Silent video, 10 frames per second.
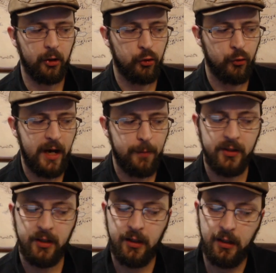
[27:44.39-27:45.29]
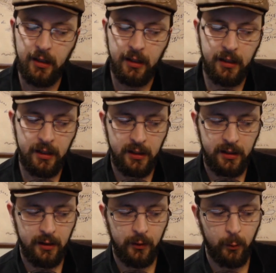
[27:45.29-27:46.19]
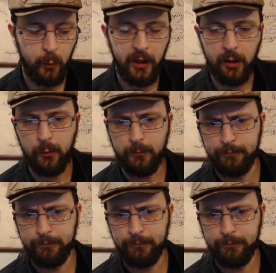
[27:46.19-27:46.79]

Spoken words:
trapped in the willow."